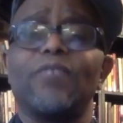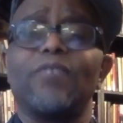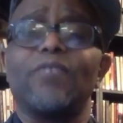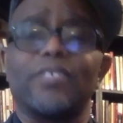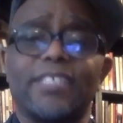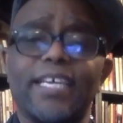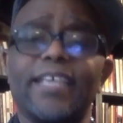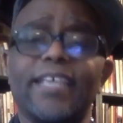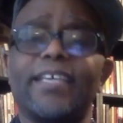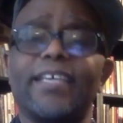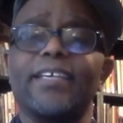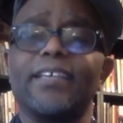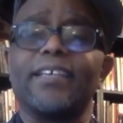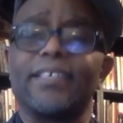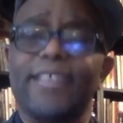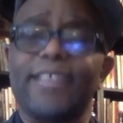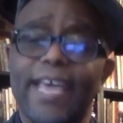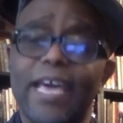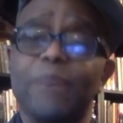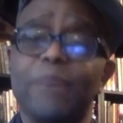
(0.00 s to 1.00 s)
for taking a
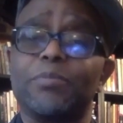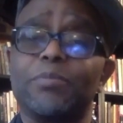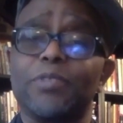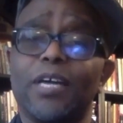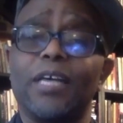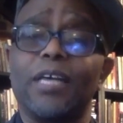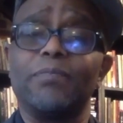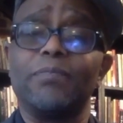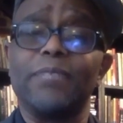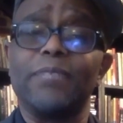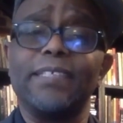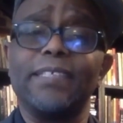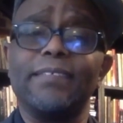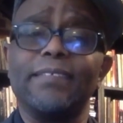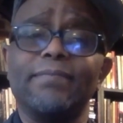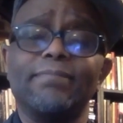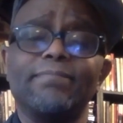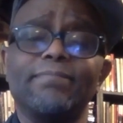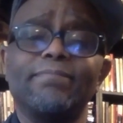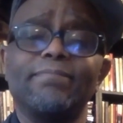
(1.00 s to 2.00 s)
gamble on me.
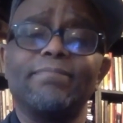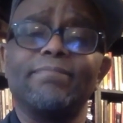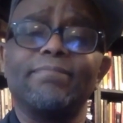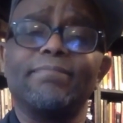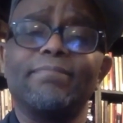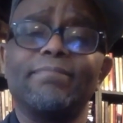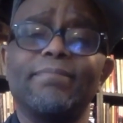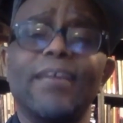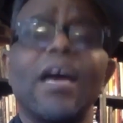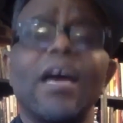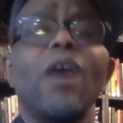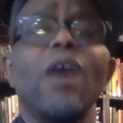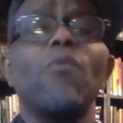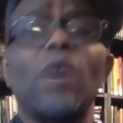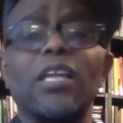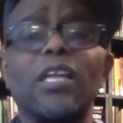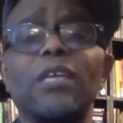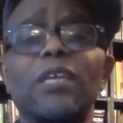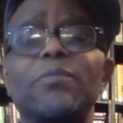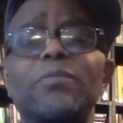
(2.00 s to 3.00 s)

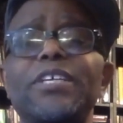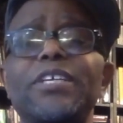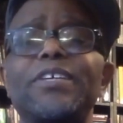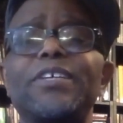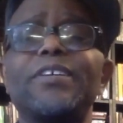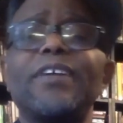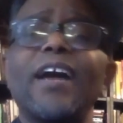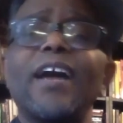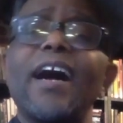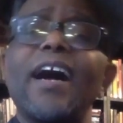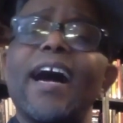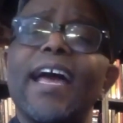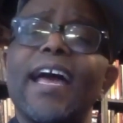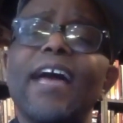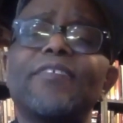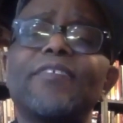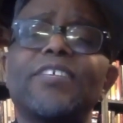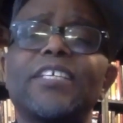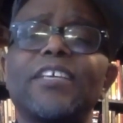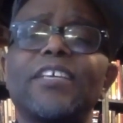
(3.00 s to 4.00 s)
While I'm here, I
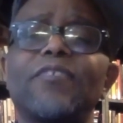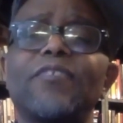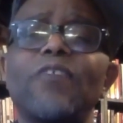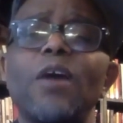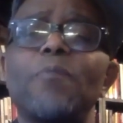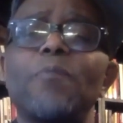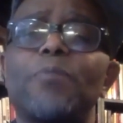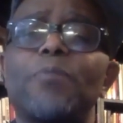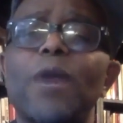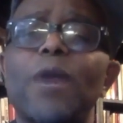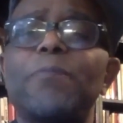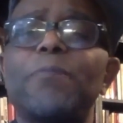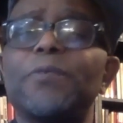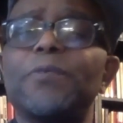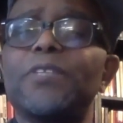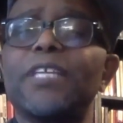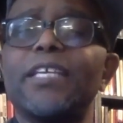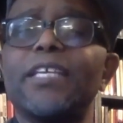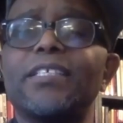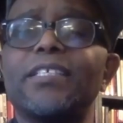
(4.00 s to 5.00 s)
have to give proper
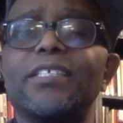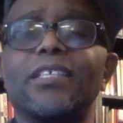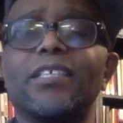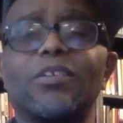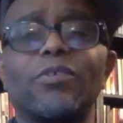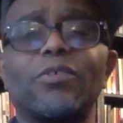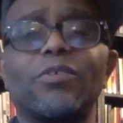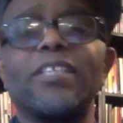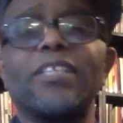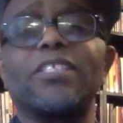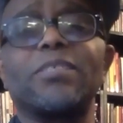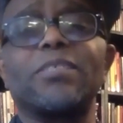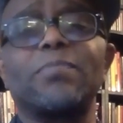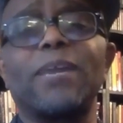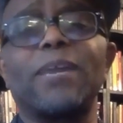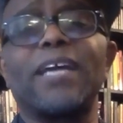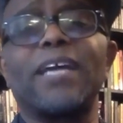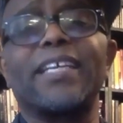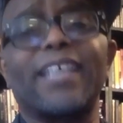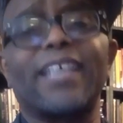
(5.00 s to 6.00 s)
thanks and credit to
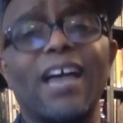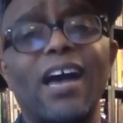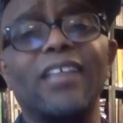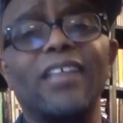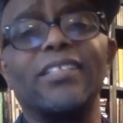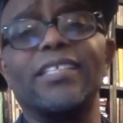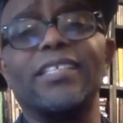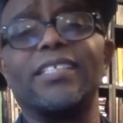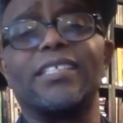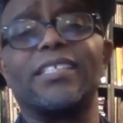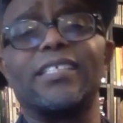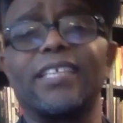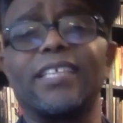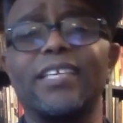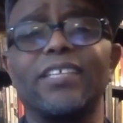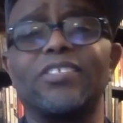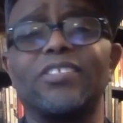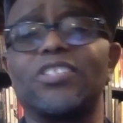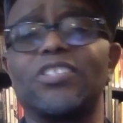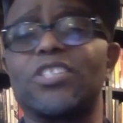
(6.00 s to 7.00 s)
my colleagues in the
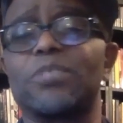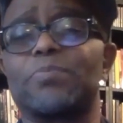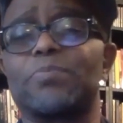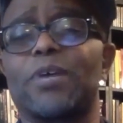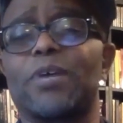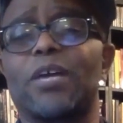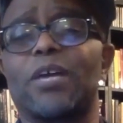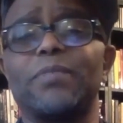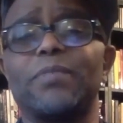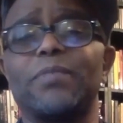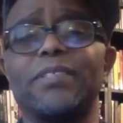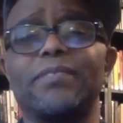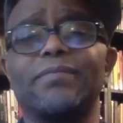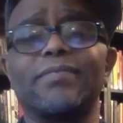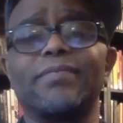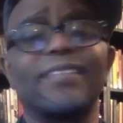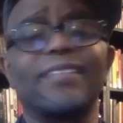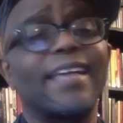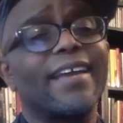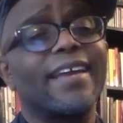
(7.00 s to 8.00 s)
English department.
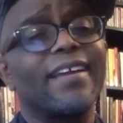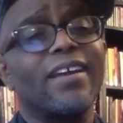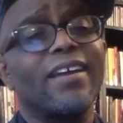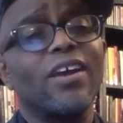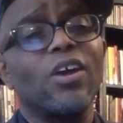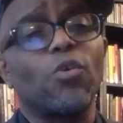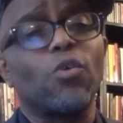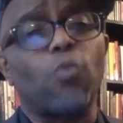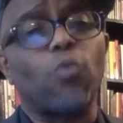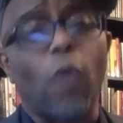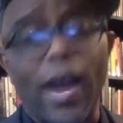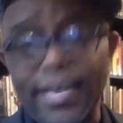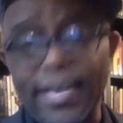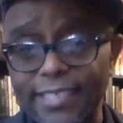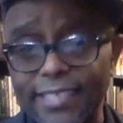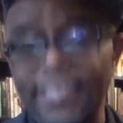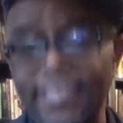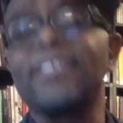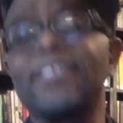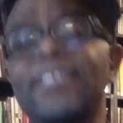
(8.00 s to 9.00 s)

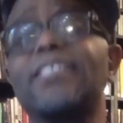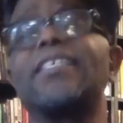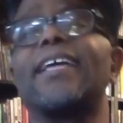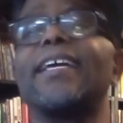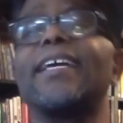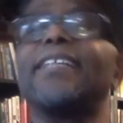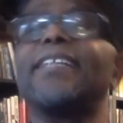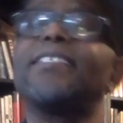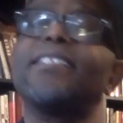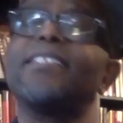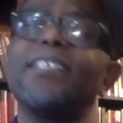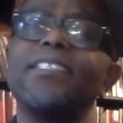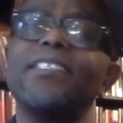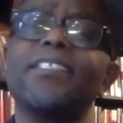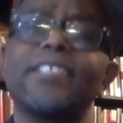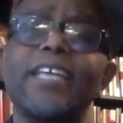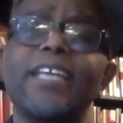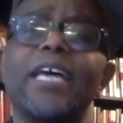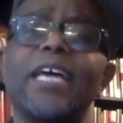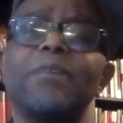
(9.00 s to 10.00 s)
Quiet as, as it is
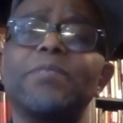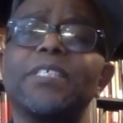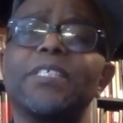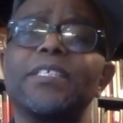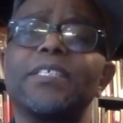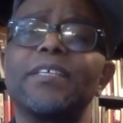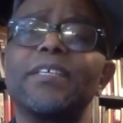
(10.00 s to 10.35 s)
kept,